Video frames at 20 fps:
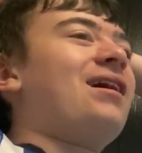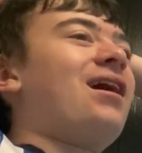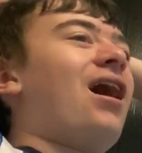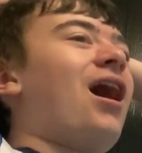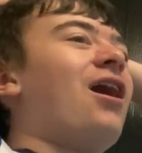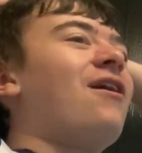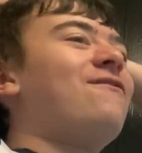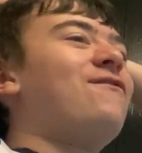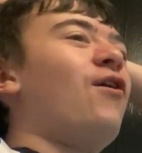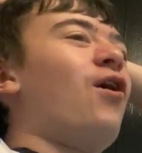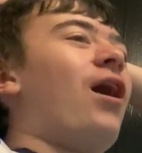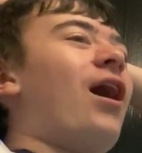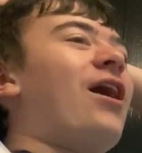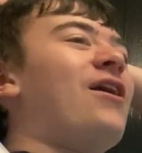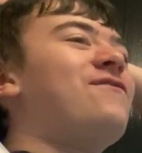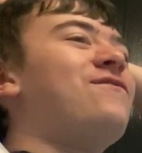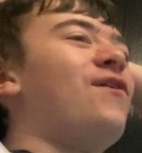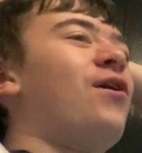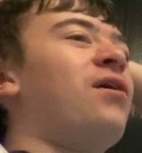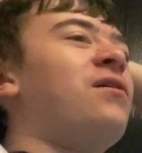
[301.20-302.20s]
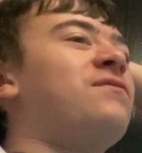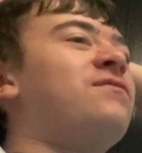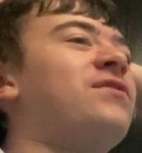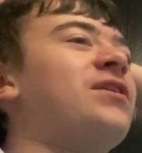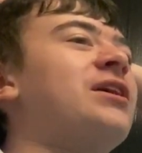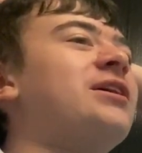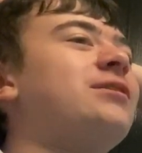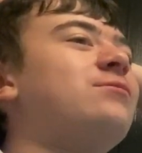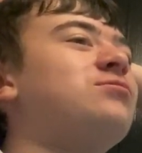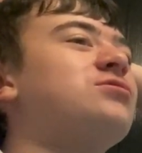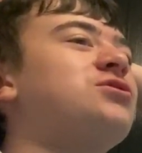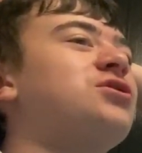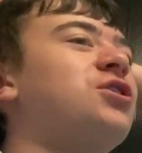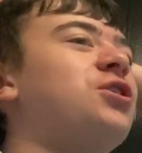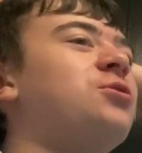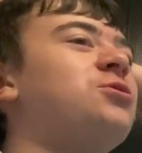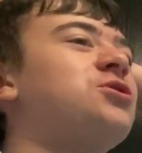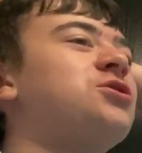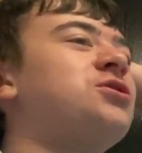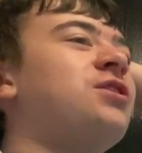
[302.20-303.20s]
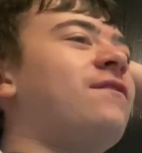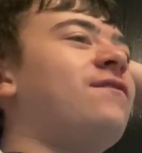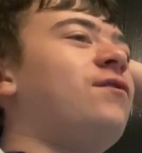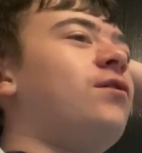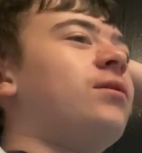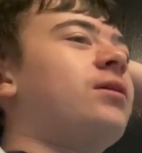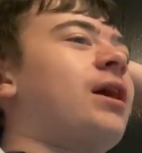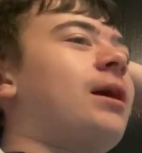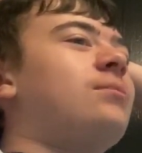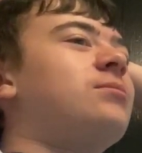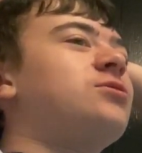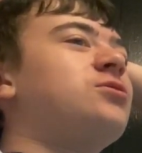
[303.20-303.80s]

I thought I thought Thingy was gonna just I thought Cameron